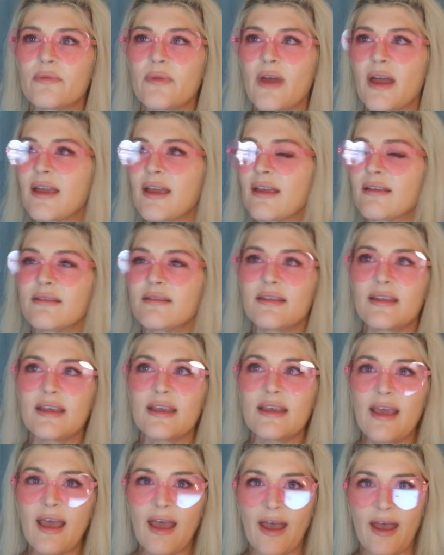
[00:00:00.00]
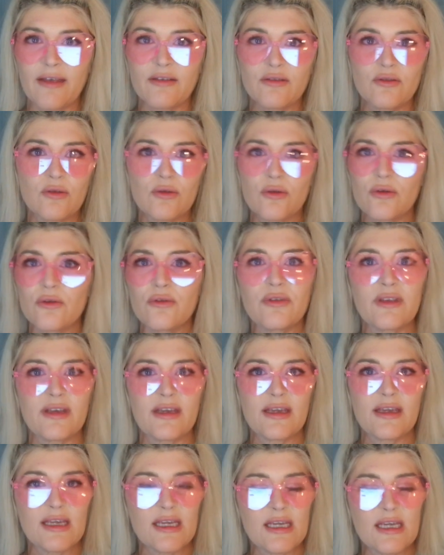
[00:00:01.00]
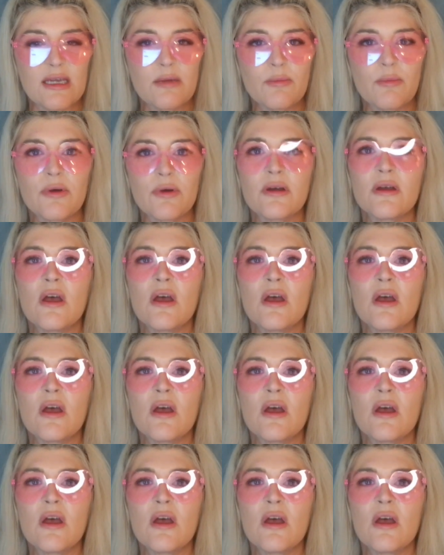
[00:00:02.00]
guess the castle, the keep